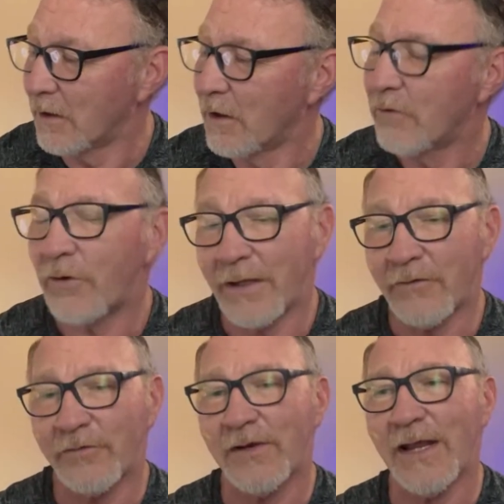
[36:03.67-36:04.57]
So I
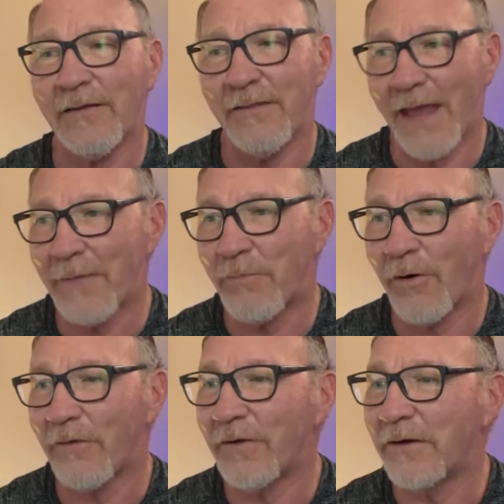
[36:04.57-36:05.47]
understand that
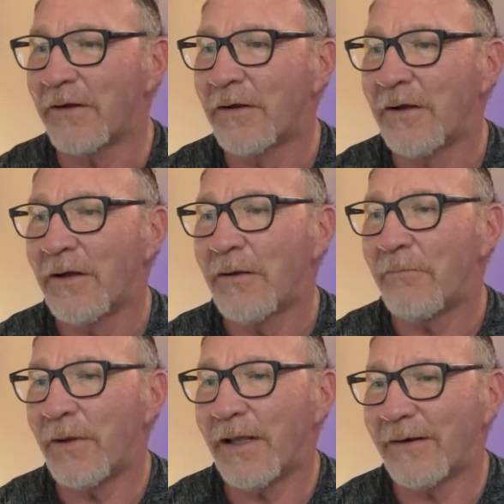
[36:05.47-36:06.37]
part of it,
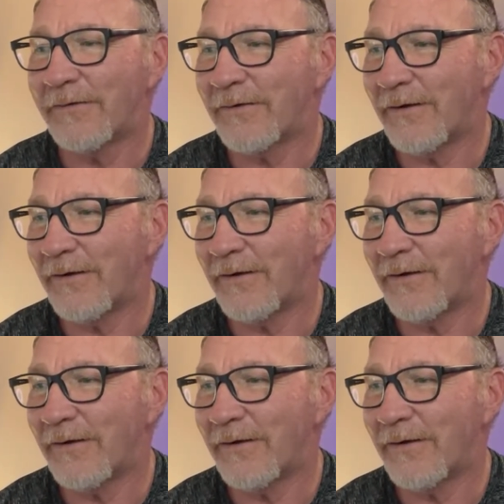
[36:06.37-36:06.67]
but